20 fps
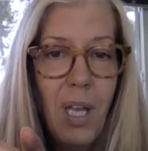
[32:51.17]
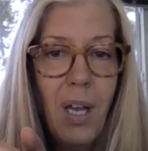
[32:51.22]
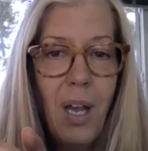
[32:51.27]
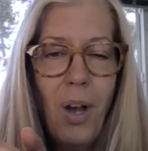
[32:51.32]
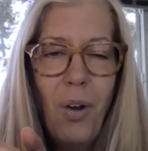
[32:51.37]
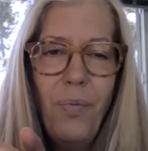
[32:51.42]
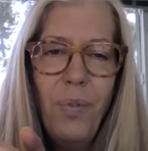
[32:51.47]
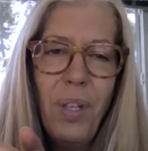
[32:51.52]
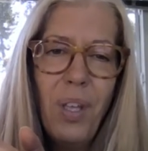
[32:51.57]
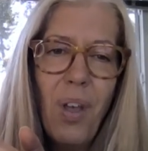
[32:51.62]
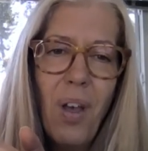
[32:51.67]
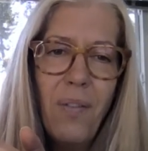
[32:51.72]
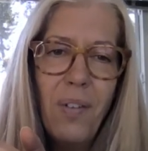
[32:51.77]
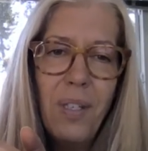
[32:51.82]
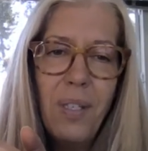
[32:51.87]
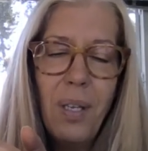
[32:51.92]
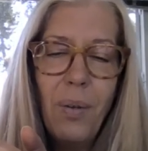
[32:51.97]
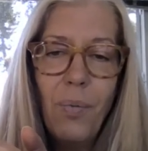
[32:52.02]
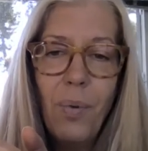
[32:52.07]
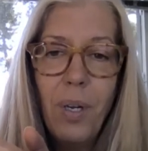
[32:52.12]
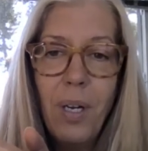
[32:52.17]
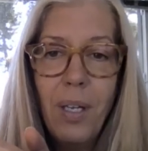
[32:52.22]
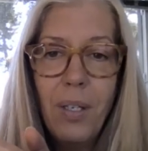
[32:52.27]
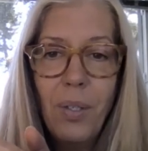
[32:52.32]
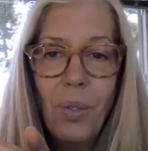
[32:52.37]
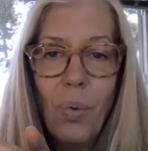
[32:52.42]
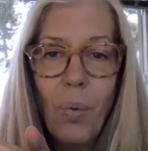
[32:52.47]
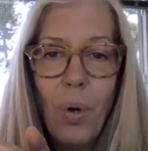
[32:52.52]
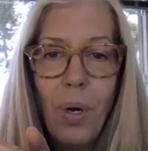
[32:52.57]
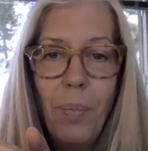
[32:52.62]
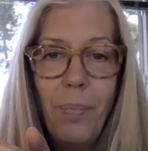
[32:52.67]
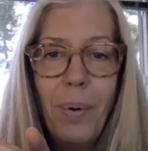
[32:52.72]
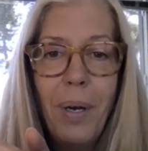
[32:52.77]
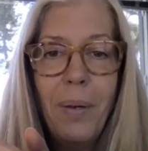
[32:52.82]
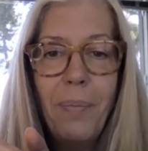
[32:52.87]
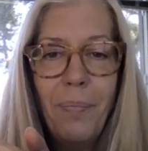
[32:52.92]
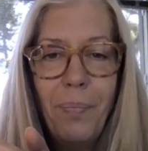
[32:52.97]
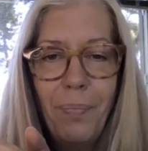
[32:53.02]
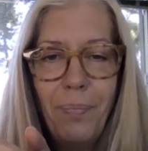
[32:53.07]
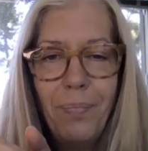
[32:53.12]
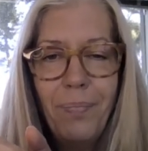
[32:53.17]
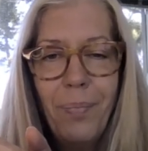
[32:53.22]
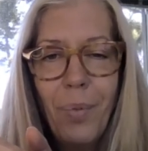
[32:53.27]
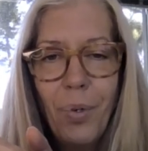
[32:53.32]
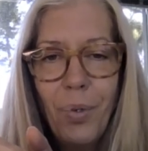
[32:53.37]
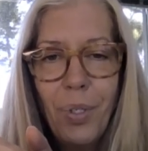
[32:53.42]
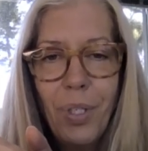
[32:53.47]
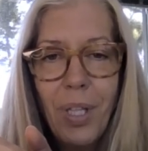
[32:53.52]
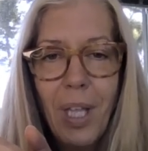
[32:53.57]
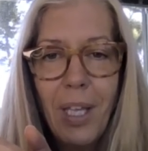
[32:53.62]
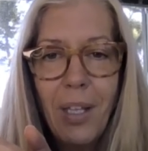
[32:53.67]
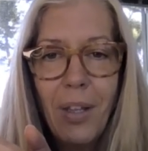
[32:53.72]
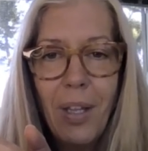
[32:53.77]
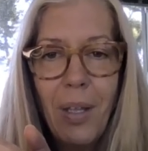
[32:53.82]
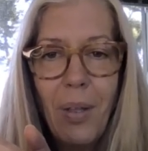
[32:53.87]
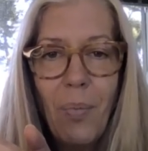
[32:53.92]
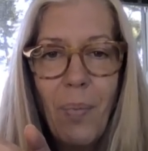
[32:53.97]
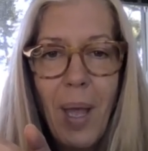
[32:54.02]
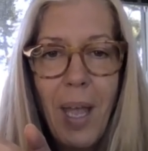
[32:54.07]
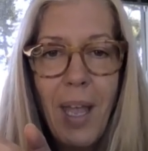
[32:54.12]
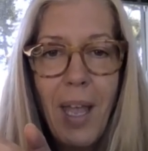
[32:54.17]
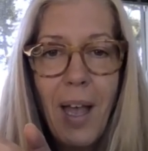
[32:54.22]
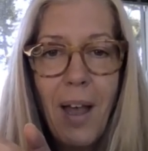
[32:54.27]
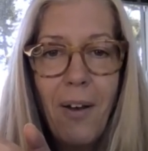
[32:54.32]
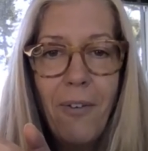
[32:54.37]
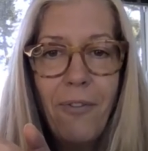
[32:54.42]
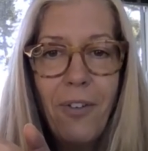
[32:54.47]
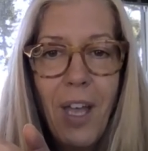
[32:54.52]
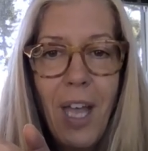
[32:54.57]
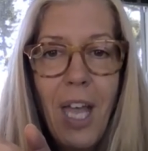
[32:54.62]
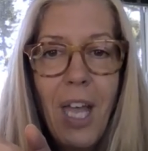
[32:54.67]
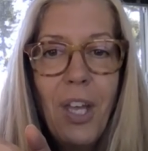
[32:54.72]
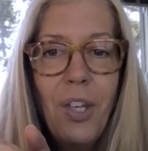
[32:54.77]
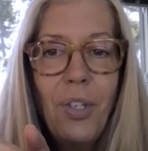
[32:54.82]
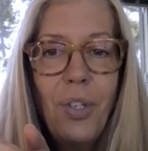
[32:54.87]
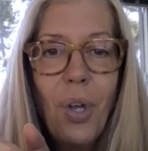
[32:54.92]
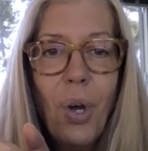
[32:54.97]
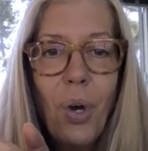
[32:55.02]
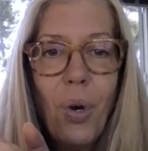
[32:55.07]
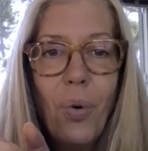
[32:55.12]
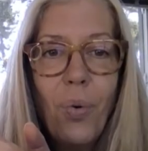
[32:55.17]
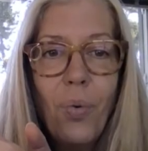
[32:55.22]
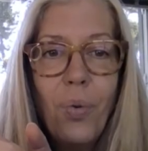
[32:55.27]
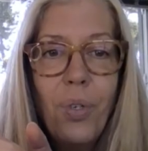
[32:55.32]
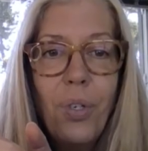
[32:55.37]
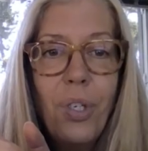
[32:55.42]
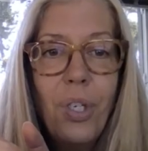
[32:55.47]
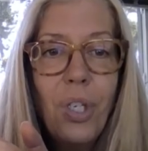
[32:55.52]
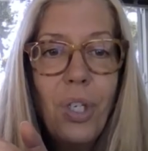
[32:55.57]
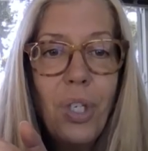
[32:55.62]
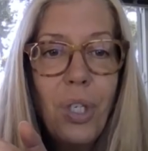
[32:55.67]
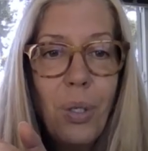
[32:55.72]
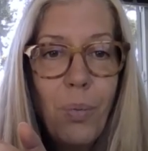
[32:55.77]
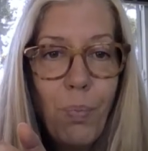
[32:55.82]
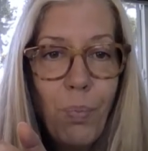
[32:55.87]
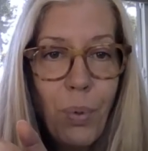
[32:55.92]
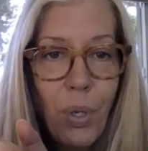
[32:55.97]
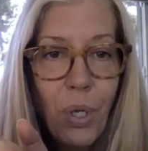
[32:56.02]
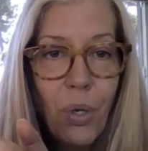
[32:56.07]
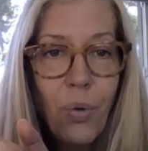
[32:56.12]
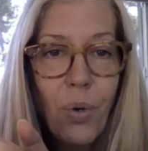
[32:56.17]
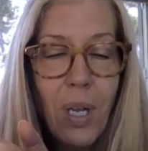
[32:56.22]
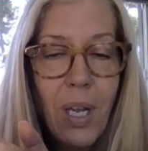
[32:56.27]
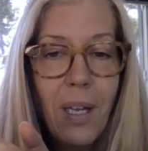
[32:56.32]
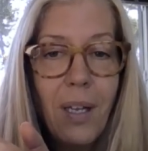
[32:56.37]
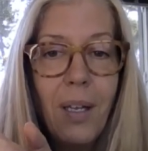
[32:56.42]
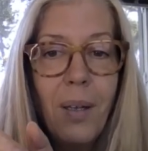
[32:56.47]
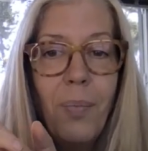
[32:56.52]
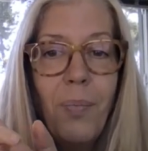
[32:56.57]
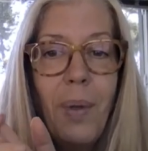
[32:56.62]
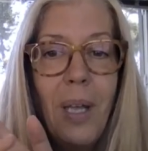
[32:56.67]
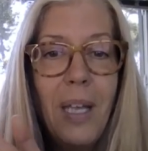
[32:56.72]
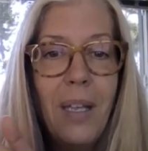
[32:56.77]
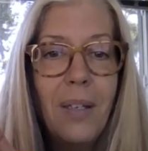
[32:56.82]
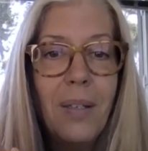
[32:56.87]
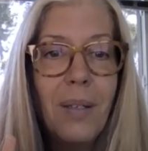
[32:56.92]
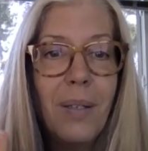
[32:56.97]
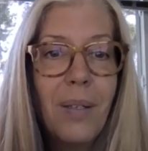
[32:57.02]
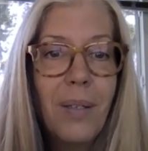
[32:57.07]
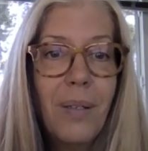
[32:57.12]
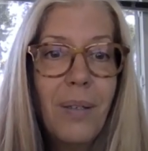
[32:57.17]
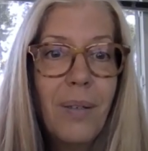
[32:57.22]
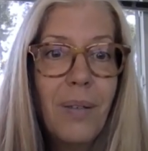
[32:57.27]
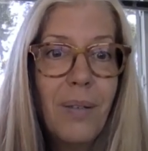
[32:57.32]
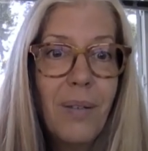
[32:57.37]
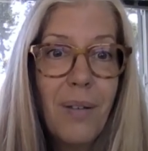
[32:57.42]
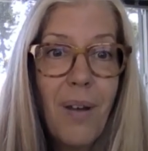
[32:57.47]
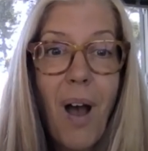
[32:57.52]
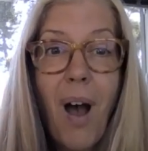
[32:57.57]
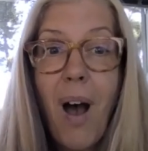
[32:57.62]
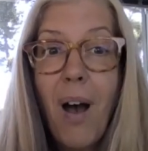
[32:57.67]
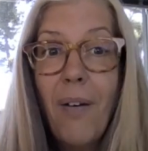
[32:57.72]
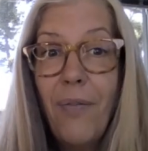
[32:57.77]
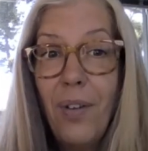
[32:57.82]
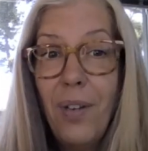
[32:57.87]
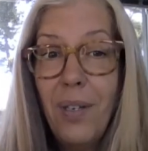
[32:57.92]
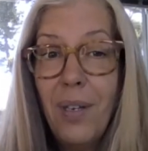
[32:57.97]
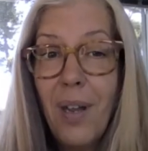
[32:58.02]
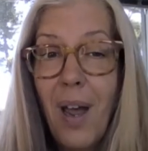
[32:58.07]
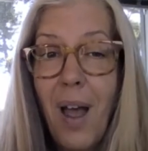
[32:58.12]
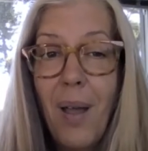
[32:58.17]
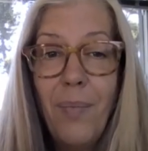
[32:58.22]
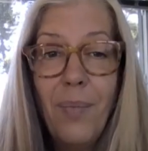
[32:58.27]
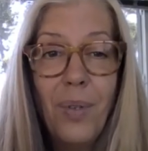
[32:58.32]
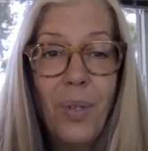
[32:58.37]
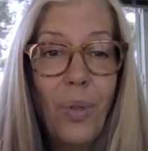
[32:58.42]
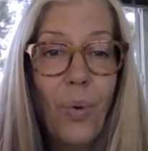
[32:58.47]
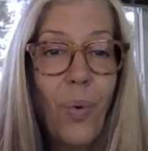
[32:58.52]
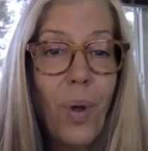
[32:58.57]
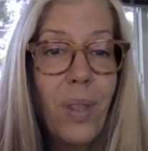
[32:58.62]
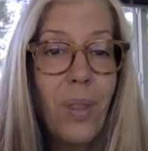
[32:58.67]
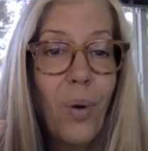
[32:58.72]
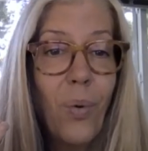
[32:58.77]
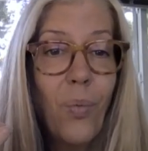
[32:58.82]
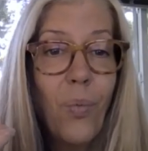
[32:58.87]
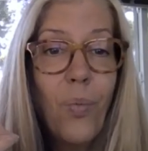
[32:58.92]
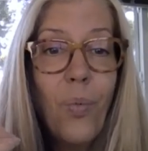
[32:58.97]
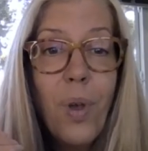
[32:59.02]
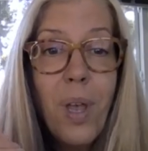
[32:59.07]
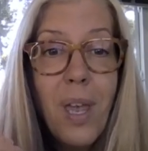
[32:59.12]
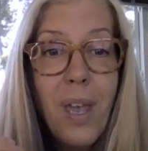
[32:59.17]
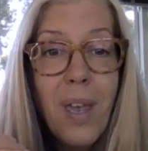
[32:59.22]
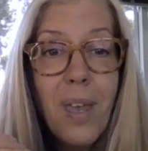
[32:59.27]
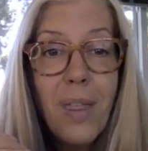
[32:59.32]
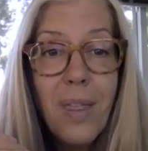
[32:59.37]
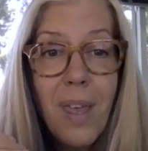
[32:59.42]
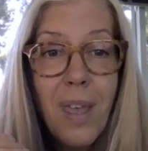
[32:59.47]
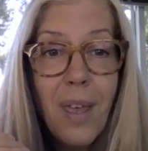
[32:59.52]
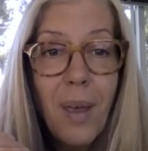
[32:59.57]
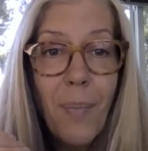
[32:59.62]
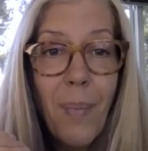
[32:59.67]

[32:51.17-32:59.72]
Hopefully you haven't seen one at school, but most likely you may have. So disputing means oftentimes the way that we think